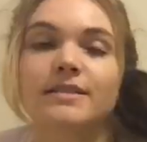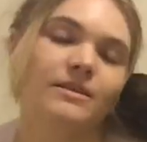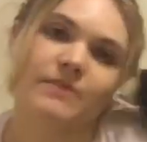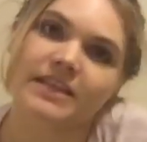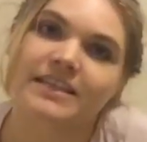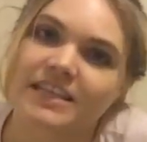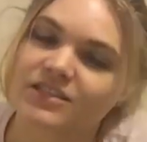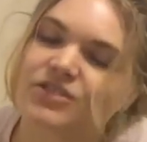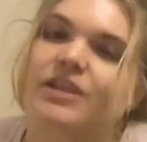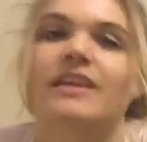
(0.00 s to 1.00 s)
stability
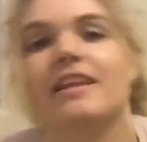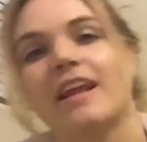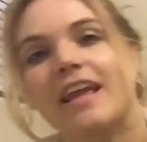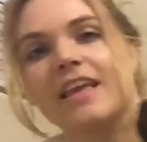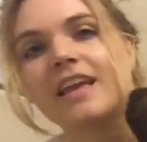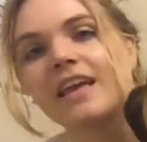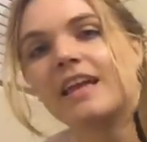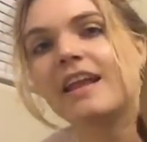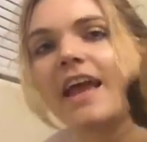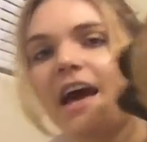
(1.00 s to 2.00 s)
and strengthening,
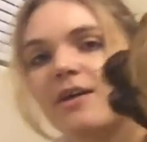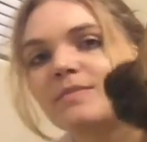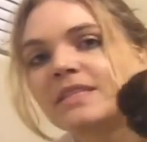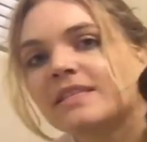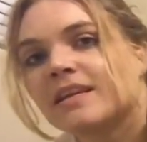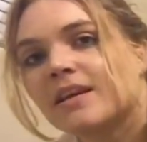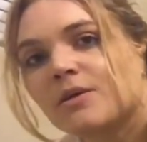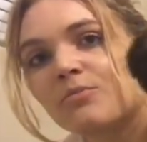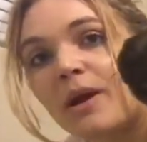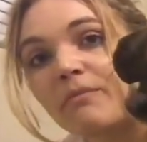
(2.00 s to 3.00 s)
and it helps
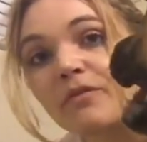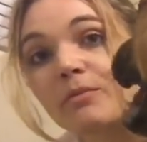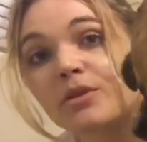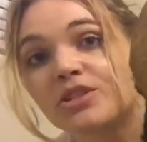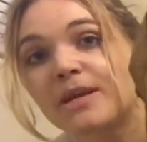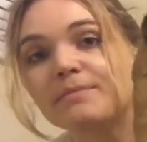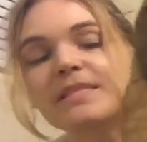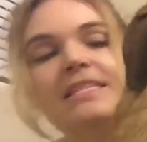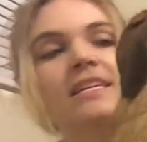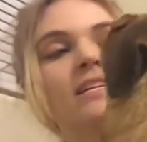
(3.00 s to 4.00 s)
prep for push-ups
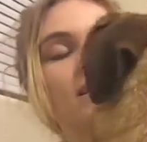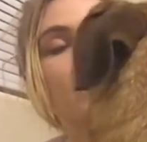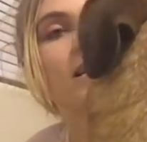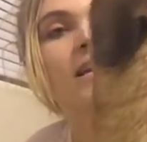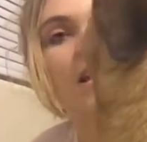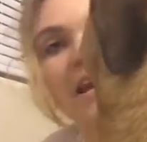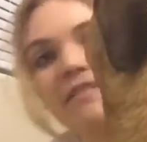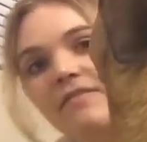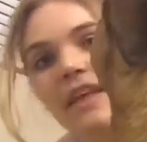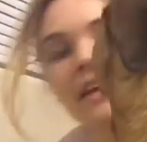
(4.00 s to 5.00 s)
if